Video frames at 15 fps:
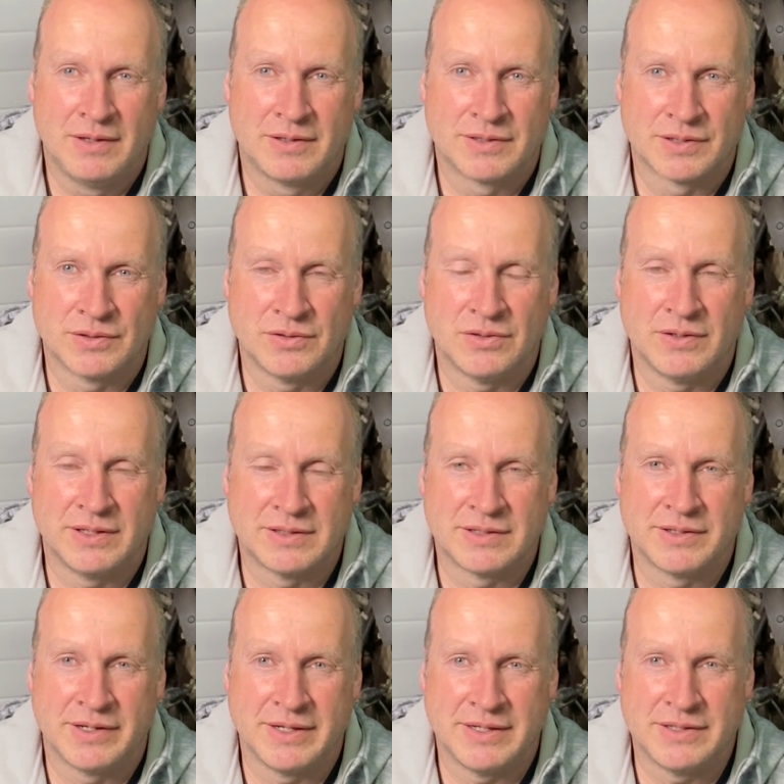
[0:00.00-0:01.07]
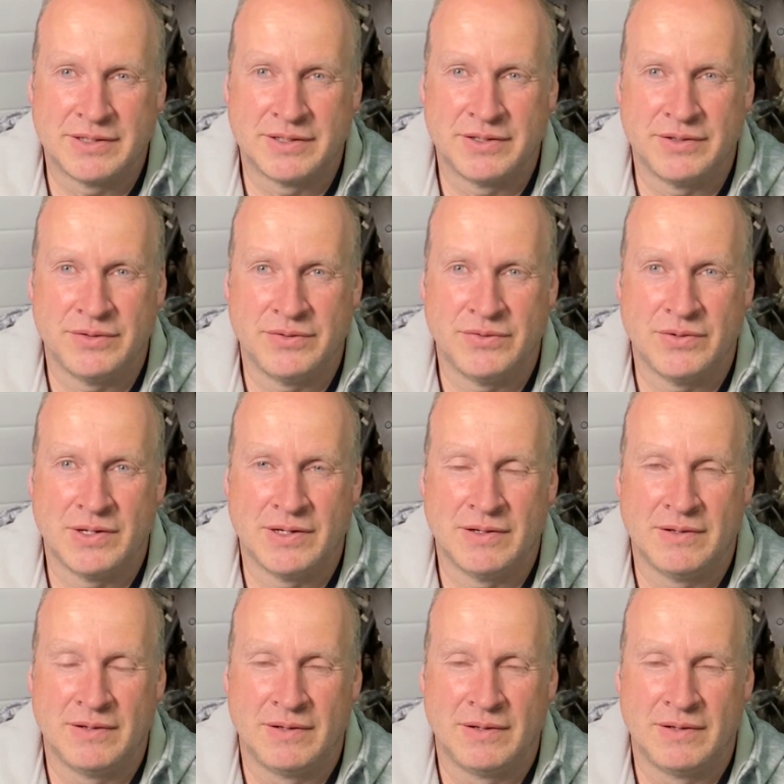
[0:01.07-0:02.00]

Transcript: So it's nice to